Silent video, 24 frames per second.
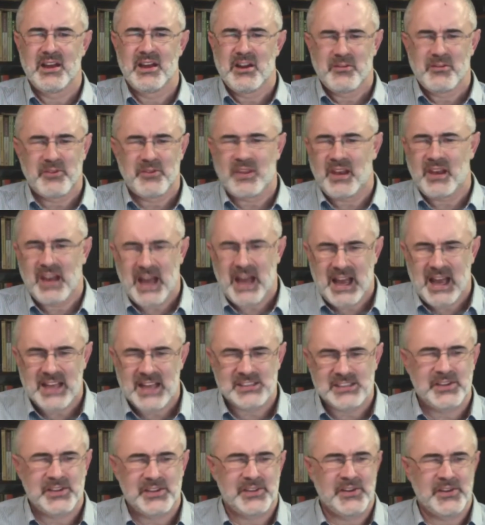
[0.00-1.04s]
For the
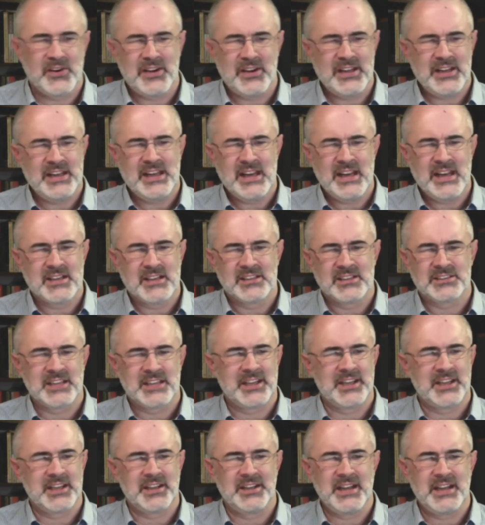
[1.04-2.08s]
last 30 years
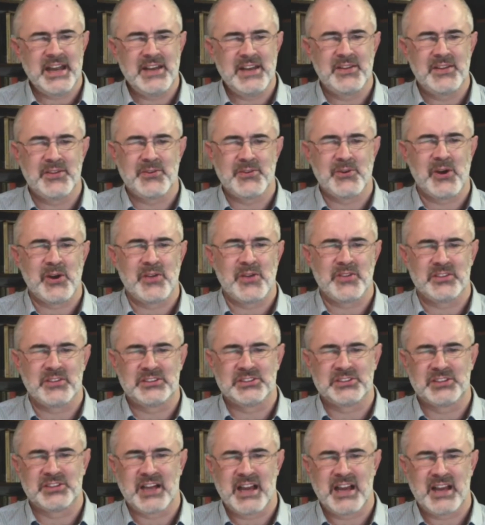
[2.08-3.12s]
and indeed throughout the
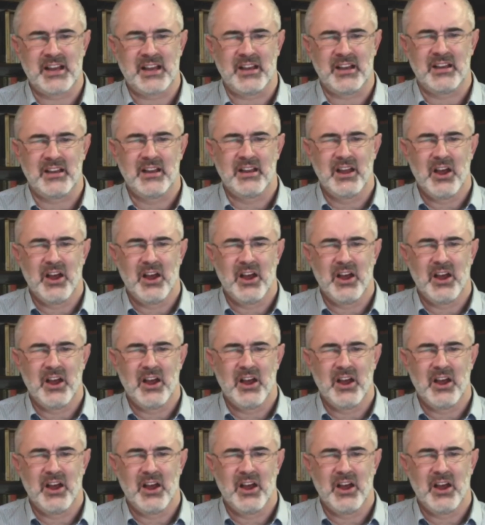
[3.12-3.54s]
trial,